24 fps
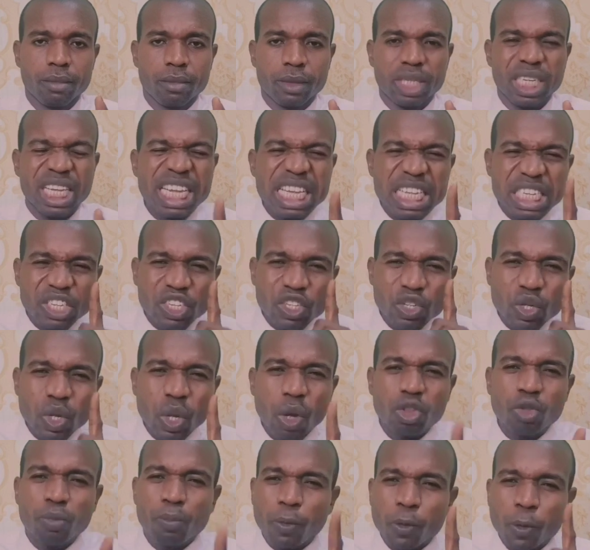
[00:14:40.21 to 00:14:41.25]
Is
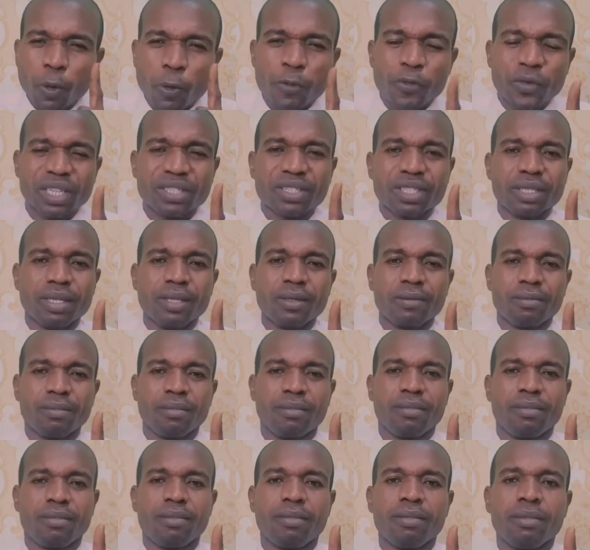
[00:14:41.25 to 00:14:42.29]
not prophecy.
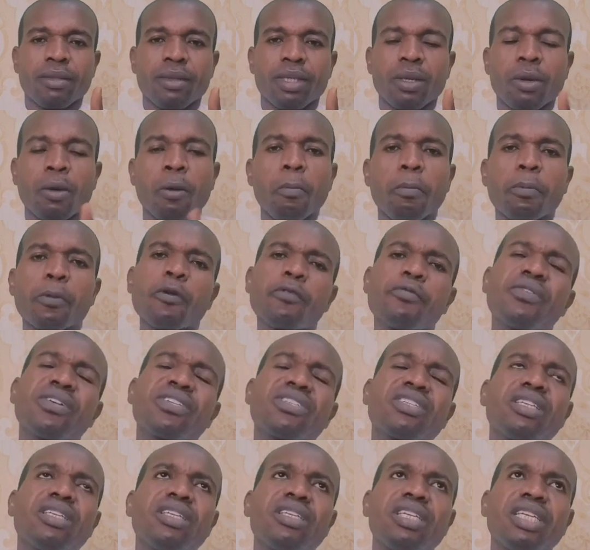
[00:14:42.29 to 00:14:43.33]

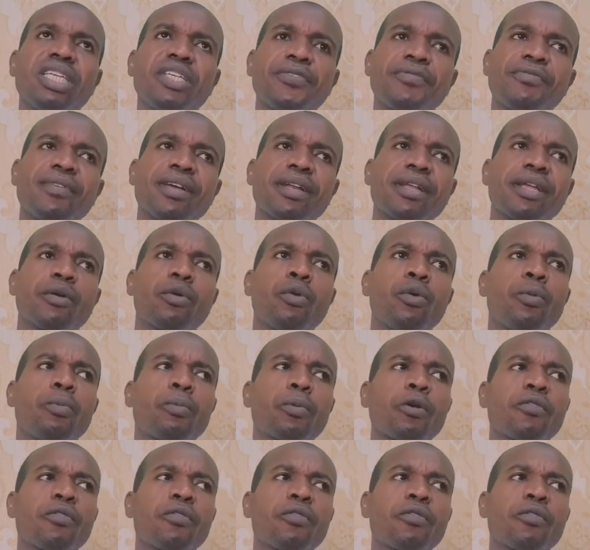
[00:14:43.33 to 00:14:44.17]
Prophecy is very good.